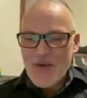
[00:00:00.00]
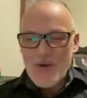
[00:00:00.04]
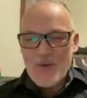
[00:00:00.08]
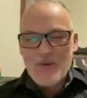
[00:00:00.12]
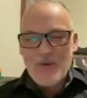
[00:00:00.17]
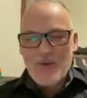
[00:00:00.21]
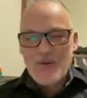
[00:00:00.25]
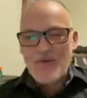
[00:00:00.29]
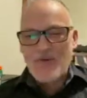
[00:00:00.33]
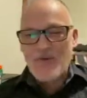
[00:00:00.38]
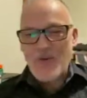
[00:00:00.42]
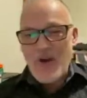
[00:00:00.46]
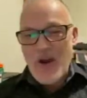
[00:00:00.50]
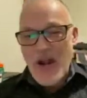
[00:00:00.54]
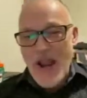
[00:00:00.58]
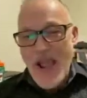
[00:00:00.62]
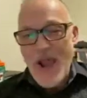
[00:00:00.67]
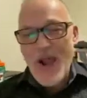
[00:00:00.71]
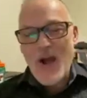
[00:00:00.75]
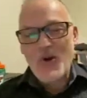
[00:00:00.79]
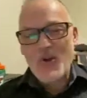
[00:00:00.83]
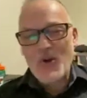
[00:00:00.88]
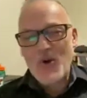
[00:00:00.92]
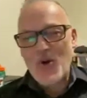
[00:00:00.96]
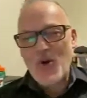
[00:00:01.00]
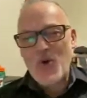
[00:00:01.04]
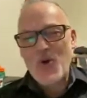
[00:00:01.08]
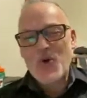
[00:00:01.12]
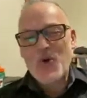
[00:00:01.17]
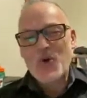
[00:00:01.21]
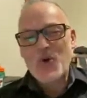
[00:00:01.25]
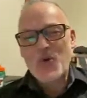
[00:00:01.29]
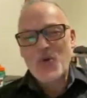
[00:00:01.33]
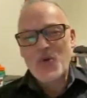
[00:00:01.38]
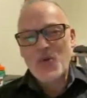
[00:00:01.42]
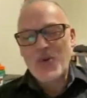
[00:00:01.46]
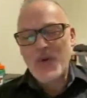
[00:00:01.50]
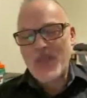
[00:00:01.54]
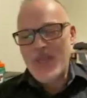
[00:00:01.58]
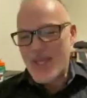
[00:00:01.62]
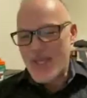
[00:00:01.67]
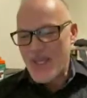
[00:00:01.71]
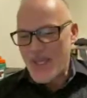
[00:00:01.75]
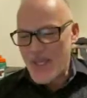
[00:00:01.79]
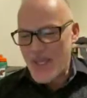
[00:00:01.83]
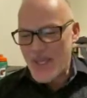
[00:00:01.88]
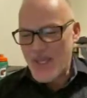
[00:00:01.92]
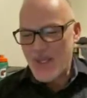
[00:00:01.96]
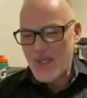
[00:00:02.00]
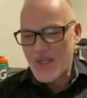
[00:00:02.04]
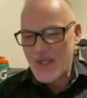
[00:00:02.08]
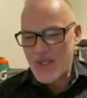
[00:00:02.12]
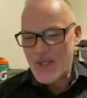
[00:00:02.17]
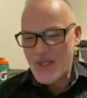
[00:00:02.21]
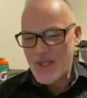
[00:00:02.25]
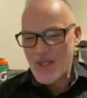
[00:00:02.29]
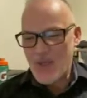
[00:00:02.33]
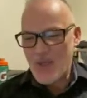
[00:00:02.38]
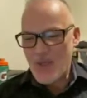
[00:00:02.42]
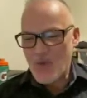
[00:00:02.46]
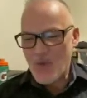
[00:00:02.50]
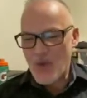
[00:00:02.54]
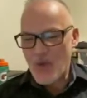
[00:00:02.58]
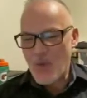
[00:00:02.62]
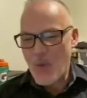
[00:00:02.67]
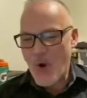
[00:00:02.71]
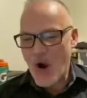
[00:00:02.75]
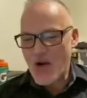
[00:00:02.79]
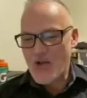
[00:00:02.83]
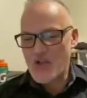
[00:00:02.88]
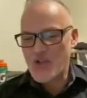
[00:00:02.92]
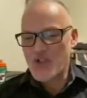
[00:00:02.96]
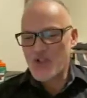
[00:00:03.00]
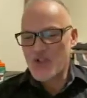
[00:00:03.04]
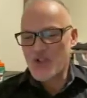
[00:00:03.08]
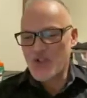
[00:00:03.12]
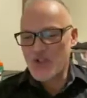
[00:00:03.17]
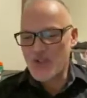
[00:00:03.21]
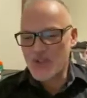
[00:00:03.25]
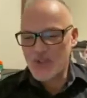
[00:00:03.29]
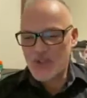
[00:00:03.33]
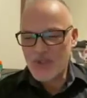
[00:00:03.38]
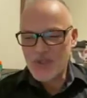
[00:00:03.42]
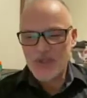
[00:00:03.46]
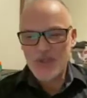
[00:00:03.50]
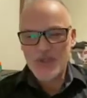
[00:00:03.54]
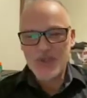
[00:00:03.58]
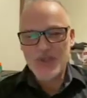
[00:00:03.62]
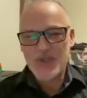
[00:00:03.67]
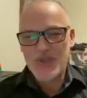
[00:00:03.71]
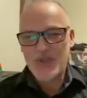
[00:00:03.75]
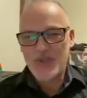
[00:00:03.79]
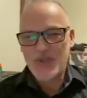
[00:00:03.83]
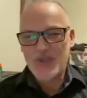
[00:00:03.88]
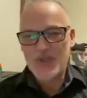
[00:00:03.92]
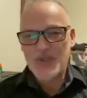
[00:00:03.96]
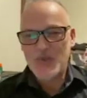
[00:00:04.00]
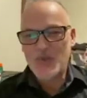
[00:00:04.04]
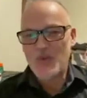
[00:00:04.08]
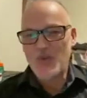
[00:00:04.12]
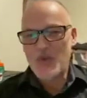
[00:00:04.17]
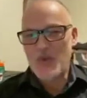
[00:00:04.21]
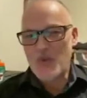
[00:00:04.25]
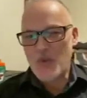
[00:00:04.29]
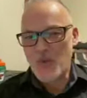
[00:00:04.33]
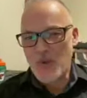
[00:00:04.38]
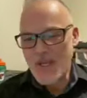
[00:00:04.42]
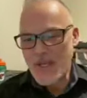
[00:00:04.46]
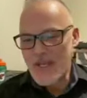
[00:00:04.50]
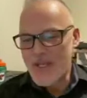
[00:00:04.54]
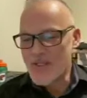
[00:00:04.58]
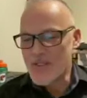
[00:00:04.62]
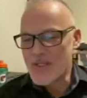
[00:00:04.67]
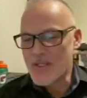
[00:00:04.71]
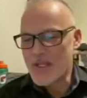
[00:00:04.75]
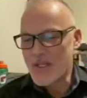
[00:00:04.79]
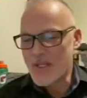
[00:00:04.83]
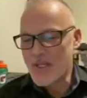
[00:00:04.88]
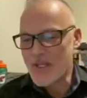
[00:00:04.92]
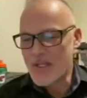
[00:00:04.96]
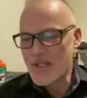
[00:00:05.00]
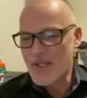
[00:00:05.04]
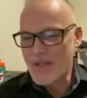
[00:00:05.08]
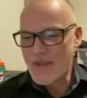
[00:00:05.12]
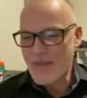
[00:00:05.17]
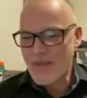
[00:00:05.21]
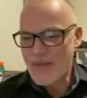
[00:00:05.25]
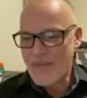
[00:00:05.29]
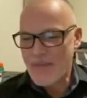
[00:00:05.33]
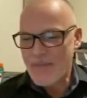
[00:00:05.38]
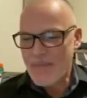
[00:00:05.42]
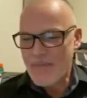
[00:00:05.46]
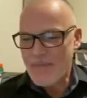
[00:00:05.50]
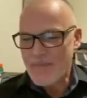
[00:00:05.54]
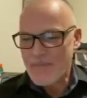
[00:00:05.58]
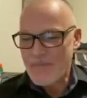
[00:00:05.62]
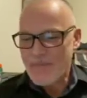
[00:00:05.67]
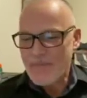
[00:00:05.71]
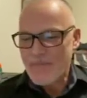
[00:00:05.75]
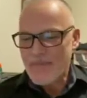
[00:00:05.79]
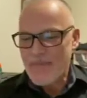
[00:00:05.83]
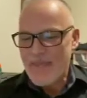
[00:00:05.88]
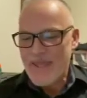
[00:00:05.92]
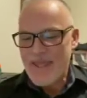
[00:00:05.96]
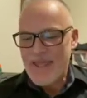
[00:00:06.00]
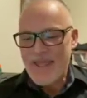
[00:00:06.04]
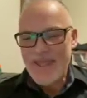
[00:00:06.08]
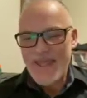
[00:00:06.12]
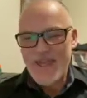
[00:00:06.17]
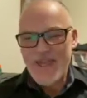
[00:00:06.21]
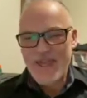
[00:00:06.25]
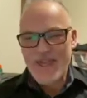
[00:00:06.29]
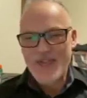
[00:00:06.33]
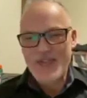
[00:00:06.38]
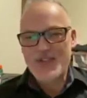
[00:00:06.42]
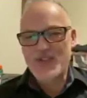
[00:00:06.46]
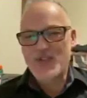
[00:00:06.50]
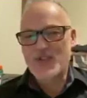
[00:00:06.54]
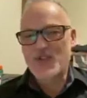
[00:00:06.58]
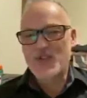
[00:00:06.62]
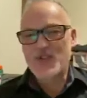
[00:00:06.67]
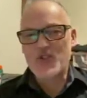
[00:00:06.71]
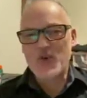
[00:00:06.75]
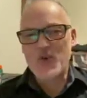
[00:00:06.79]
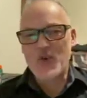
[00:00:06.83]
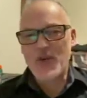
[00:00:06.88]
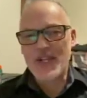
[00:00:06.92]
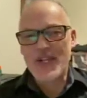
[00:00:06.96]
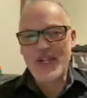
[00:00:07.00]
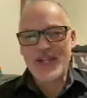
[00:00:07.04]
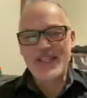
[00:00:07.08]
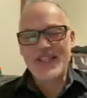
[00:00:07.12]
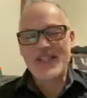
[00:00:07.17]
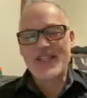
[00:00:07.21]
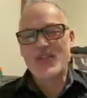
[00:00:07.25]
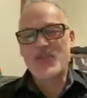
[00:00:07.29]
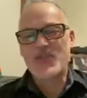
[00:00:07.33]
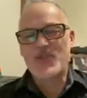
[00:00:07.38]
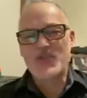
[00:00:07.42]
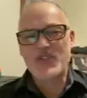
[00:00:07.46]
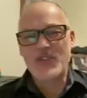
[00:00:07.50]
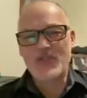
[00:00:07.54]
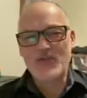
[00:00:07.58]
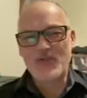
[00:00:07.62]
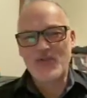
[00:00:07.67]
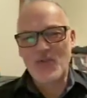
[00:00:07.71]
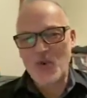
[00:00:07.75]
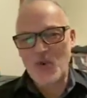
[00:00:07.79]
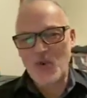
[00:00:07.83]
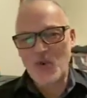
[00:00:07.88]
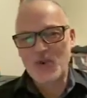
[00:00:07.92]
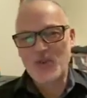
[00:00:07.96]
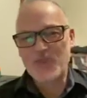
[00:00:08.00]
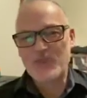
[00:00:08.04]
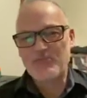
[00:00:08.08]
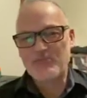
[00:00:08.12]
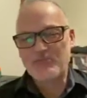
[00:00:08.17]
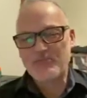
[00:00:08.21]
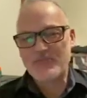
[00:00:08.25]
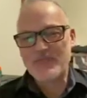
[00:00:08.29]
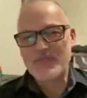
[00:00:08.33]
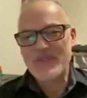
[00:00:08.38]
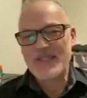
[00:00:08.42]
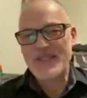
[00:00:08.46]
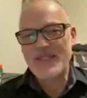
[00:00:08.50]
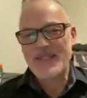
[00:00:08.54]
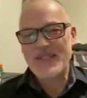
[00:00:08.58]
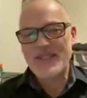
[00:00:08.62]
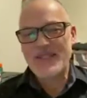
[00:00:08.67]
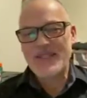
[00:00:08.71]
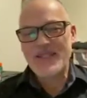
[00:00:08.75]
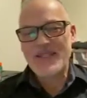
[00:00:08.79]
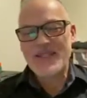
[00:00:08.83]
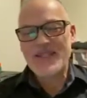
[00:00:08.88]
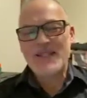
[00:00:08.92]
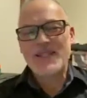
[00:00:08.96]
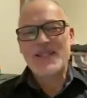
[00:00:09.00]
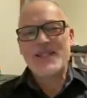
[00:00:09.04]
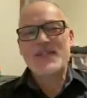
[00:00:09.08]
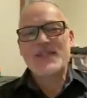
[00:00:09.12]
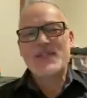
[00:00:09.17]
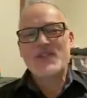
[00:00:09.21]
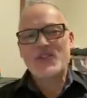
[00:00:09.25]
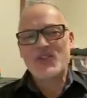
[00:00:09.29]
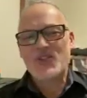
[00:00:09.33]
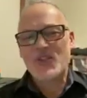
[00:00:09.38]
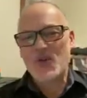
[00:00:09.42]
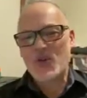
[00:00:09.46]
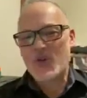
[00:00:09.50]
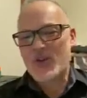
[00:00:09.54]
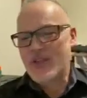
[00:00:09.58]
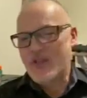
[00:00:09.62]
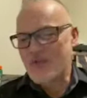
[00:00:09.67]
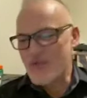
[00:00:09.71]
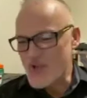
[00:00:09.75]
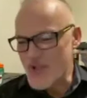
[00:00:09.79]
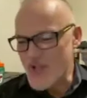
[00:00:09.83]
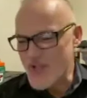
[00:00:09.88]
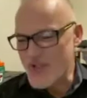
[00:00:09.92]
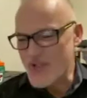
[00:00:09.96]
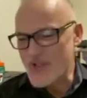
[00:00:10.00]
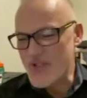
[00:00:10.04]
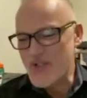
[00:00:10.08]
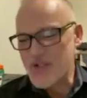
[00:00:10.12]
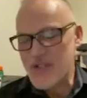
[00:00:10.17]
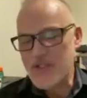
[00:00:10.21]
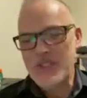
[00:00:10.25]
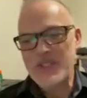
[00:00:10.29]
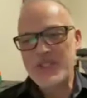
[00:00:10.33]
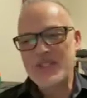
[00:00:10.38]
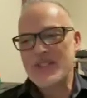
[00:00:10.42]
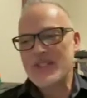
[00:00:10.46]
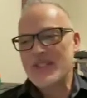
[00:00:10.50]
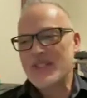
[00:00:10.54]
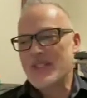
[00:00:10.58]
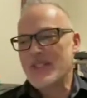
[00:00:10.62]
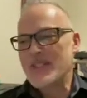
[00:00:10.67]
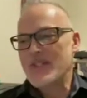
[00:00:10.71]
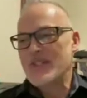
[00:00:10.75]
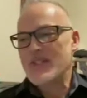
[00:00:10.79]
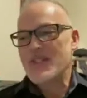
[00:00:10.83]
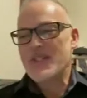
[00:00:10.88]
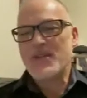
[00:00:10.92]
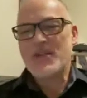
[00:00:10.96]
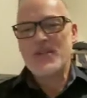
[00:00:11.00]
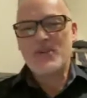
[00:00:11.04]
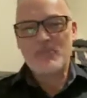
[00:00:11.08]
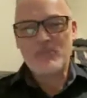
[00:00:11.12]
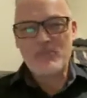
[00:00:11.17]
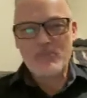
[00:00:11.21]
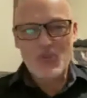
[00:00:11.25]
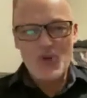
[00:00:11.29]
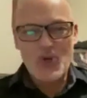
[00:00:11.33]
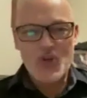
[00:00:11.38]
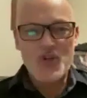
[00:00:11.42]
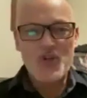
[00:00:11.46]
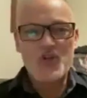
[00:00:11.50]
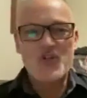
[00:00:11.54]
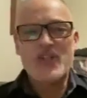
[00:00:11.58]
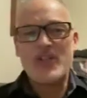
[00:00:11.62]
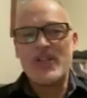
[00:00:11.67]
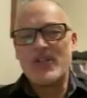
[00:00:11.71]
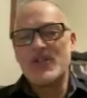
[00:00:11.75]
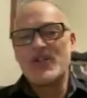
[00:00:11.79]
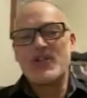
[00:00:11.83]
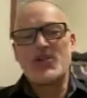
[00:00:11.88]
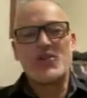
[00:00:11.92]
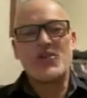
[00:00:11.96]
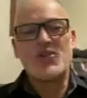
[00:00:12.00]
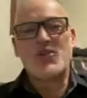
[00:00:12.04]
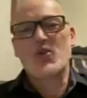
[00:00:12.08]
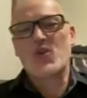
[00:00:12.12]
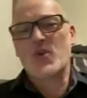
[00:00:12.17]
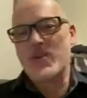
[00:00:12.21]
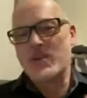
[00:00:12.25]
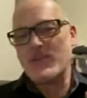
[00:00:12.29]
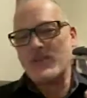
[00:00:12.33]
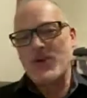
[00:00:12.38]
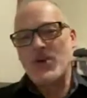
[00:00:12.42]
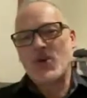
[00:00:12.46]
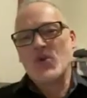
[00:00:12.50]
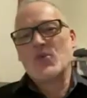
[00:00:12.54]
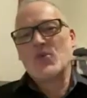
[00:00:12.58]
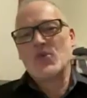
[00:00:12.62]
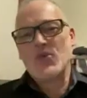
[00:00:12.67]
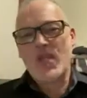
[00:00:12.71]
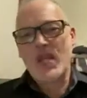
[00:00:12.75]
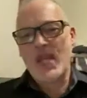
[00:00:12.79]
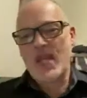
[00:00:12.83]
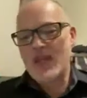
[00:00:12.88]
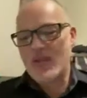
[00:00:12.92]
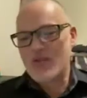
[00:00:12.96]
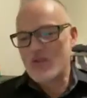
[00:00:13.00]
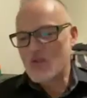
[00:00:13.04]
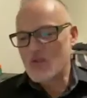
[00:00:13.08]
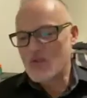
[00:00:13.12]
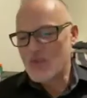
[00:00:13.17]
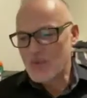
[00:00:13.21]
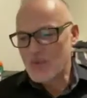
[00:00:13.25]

for now though, we we watch, we wait as the story continues to unfold. The story of Jesus merged into the story of our own lives.